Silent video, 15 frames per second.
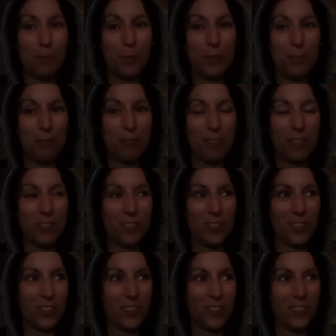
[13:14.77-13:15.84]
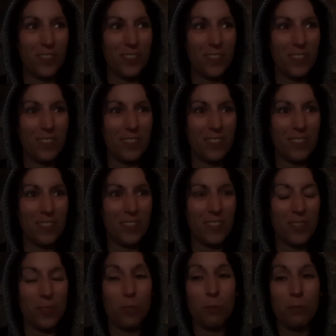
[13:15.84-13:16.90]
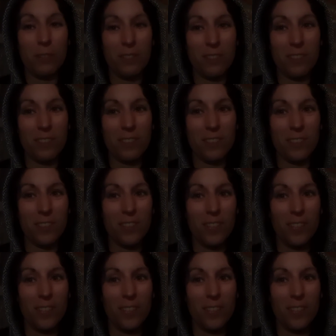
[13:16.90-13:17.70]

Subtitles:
boyfriend John is doing this